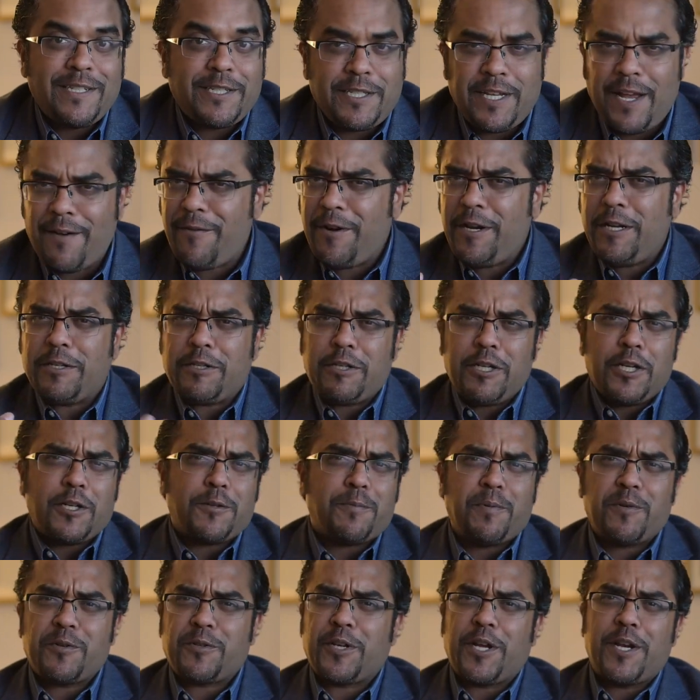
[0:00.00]

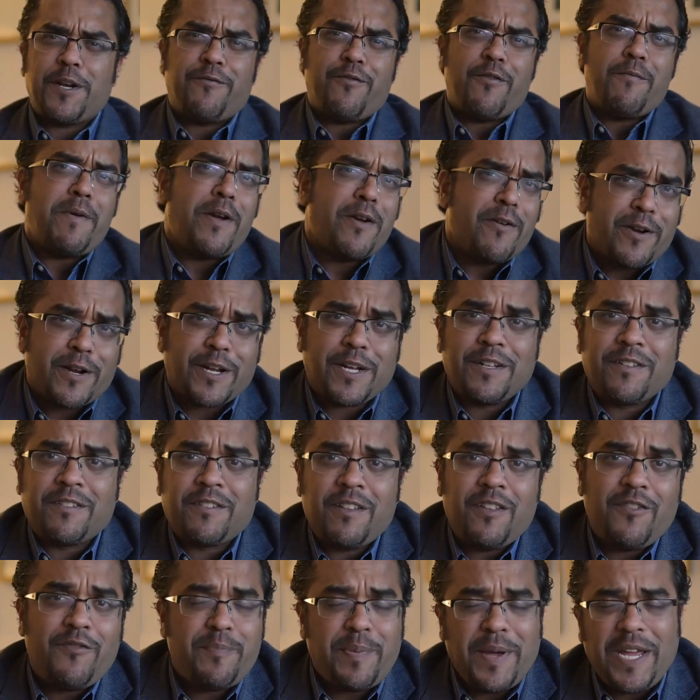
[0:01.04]
76% of Americans
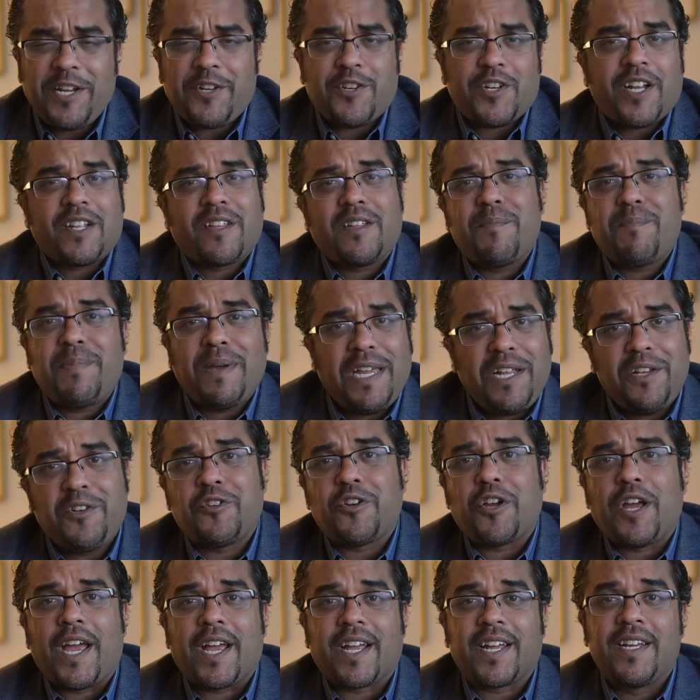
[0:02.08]
live paycheck to
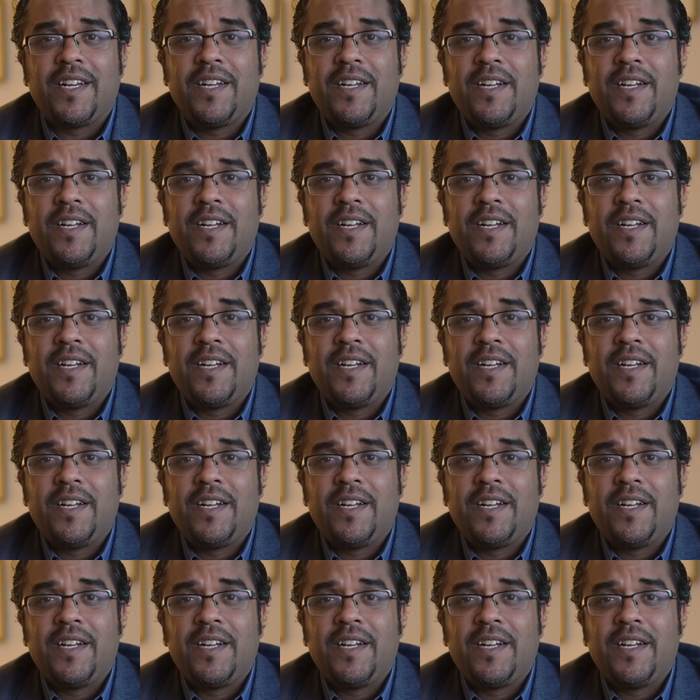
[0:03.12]
paycheck.